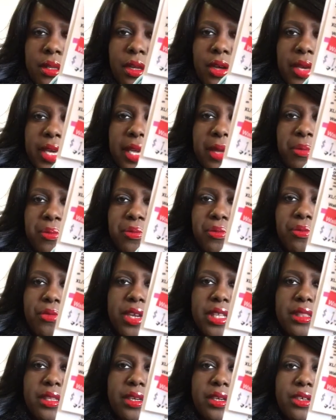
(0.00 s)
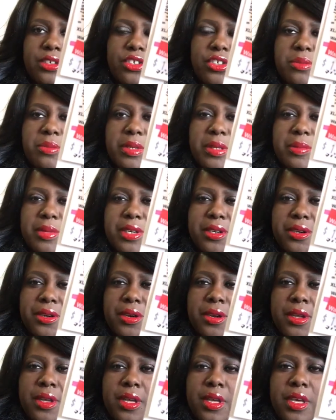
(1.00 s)
Okay, right there should be better.
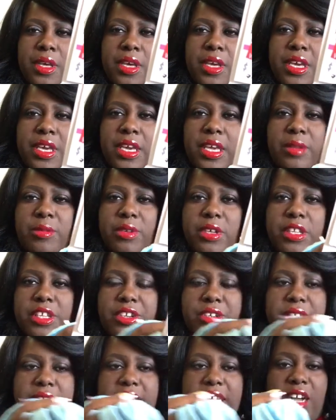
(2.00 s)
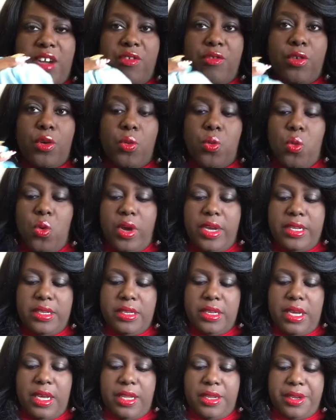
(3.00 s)
It clearanced out for
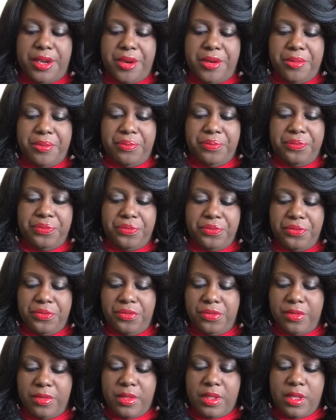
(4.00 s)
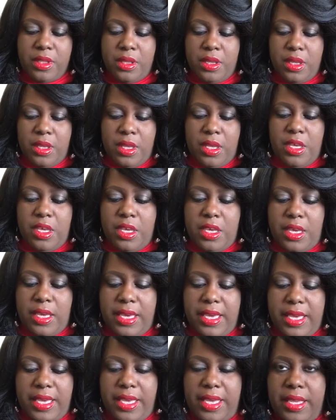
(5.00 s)
$1.
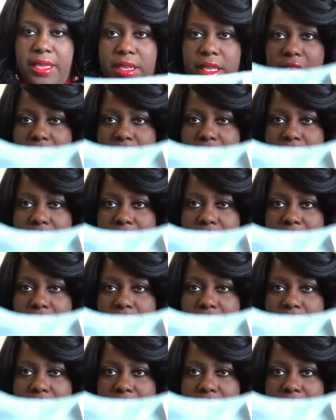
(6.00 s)
And